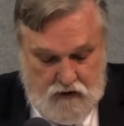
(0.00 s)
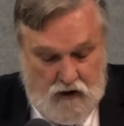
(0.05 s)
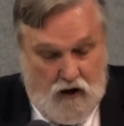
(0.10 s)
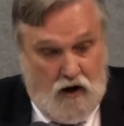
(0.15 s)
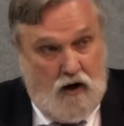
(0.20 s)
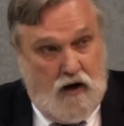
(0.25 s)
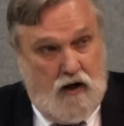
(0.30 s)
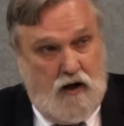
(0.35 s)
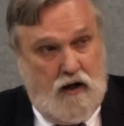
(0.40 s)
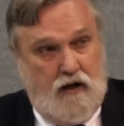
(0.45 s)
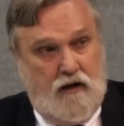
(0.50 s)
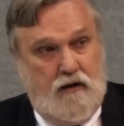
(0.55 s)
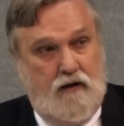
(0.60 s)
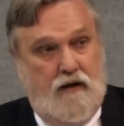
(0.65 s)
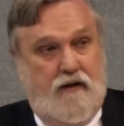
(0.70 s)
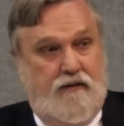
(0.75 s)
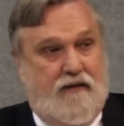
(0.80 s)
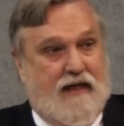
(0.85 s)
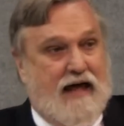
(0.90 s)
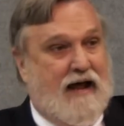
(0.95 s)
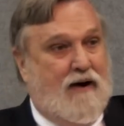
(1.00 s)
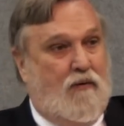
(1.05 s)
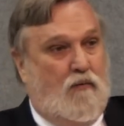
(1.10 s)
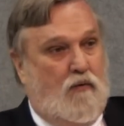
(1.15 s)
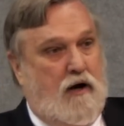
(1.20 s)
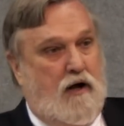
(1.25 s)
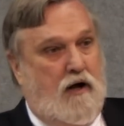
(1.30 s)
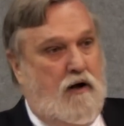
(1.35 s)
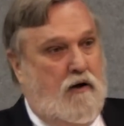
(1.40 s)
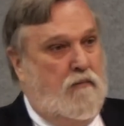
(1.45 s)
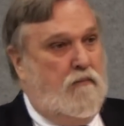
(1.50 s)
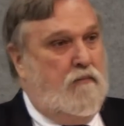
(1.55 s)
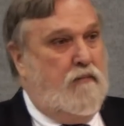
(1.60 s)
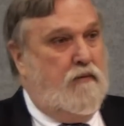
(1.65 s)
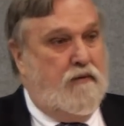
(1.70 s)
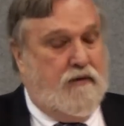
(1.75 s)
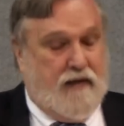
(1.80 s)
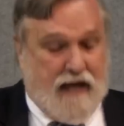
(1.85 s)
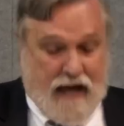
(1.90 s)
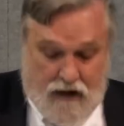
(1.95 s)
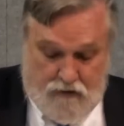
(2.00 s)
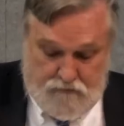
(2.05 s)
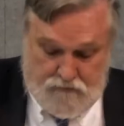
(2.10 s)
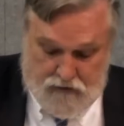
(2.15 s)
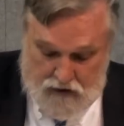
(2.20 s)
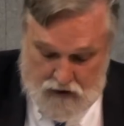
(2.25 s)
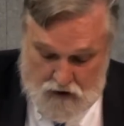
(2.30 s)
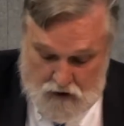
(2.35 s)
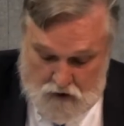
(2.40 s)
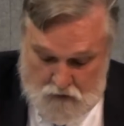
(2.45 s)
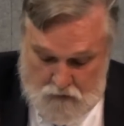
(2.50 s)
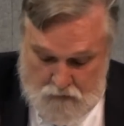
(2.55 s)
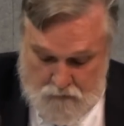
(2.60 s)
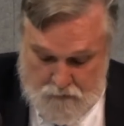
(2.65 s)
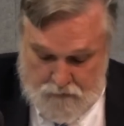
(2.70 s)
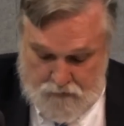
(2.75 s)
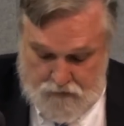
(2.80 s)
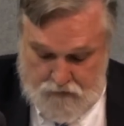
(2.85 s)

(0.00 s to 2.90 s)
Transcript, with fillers: all that realm down below,